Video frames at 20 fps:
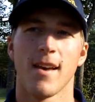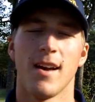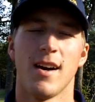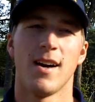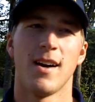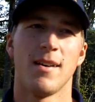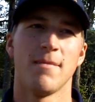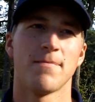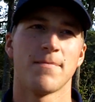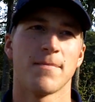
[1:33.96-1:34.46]

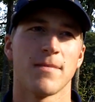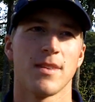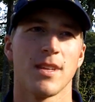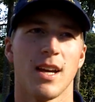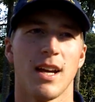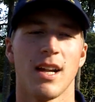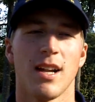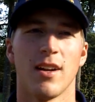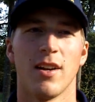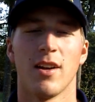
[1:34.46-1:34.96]
Um,
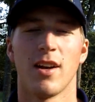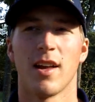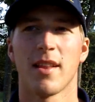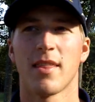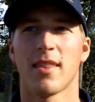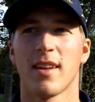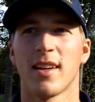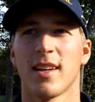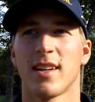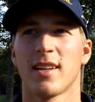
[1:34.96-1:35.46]
I don't know. I
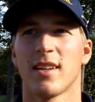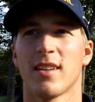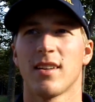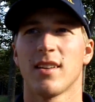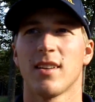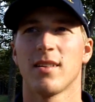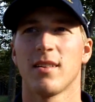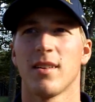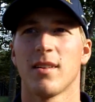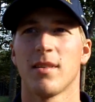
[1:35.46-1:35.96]
think
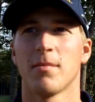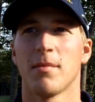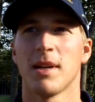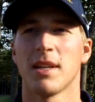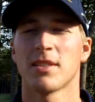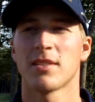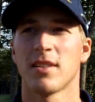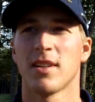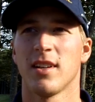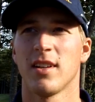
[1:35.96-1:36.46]

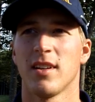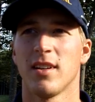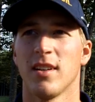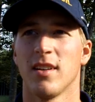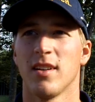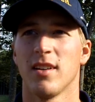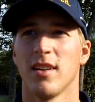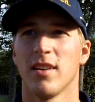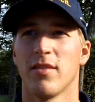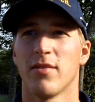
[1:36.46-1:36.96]
basically
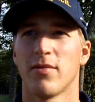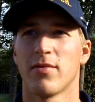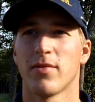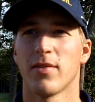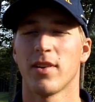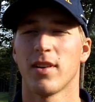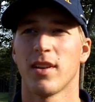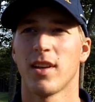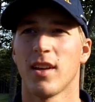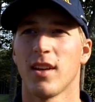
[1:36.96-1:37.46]
if
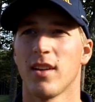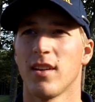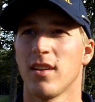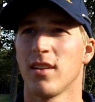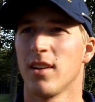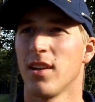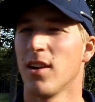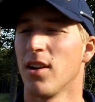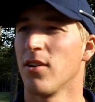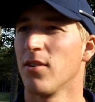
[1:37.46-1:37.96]

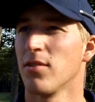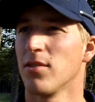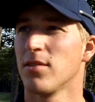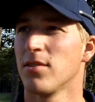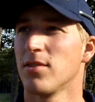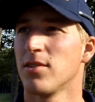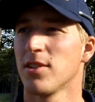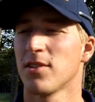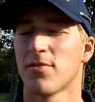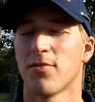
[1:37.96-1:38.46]
you know
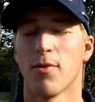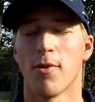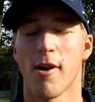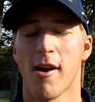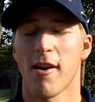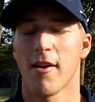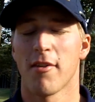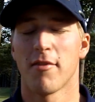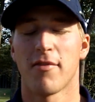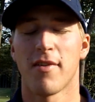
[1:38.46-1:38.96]
just four
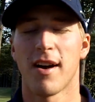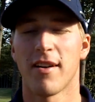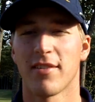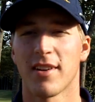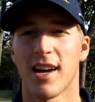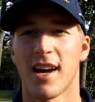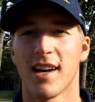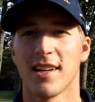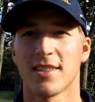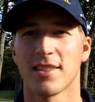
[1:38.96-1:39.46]
out of the five
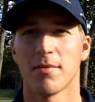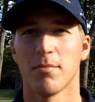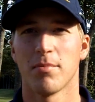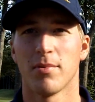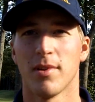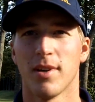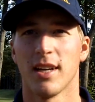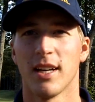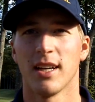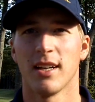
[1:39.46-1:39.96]
guys can
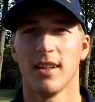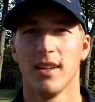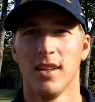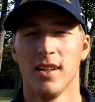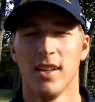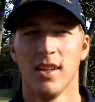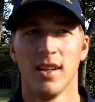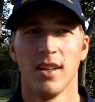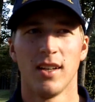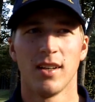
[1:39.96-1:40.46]
play
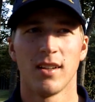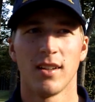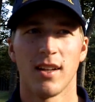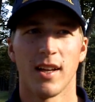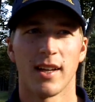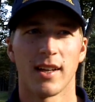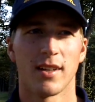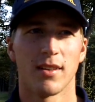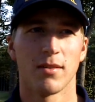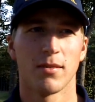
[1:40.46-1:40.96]

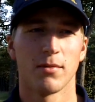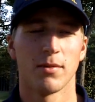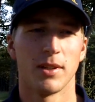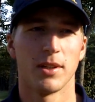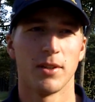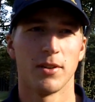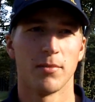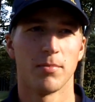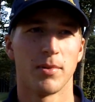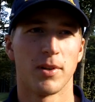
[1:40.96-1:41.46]
like we
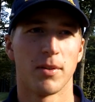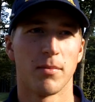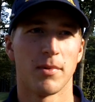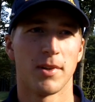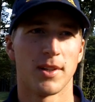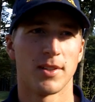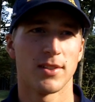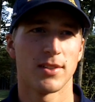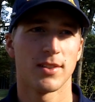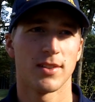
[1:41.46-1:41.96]
do pretty
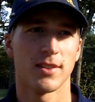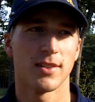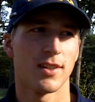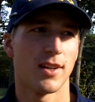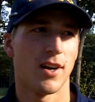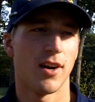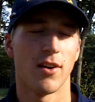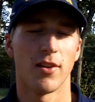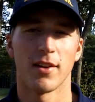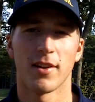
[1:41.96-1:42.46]
much
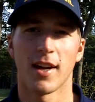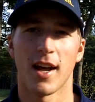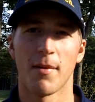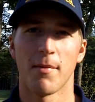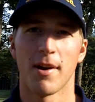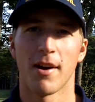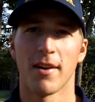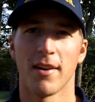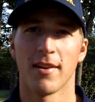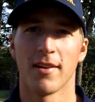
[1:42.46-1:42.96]
all the
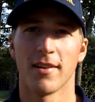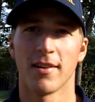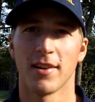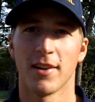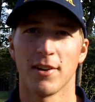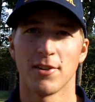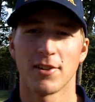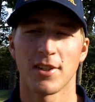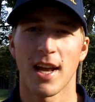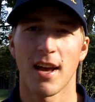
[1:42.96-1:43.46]
time out here,
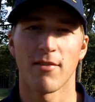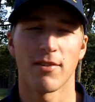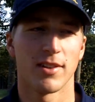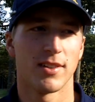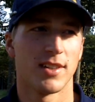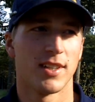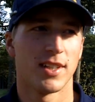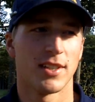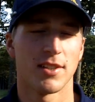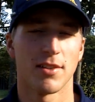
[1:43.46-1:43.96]
you know, just have a
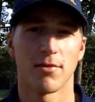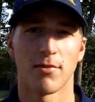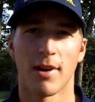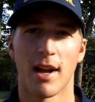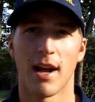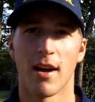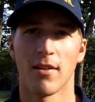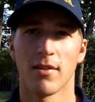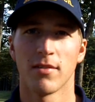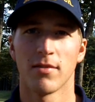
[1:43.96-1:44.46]
decent
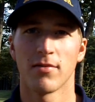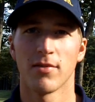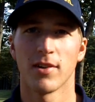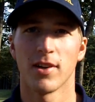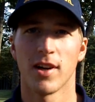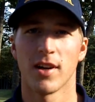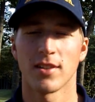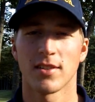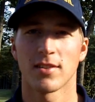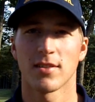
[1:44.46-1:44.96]
round
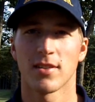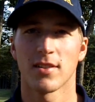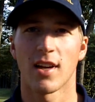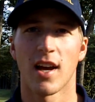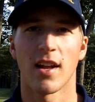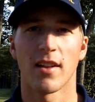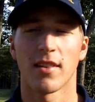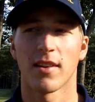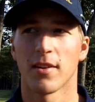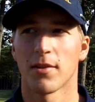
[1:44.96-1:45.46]
for us.
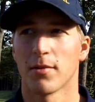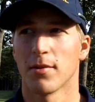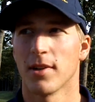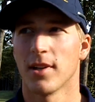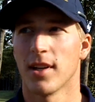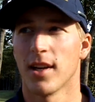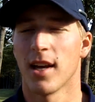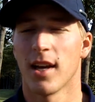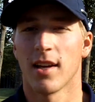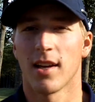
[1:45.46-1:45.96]
I think we're
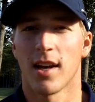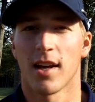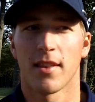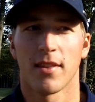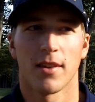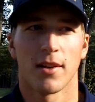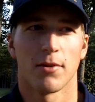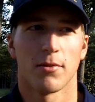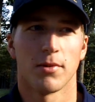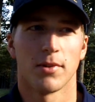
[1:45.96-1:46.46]
gonna. I
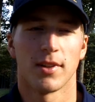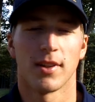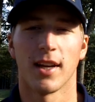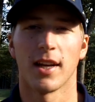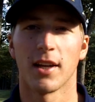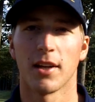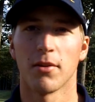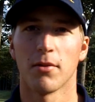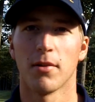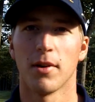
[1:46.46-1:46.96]
think we'll
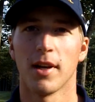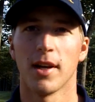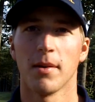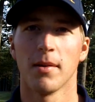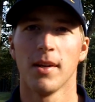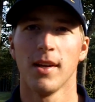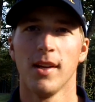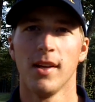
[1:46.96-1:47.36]
take it away.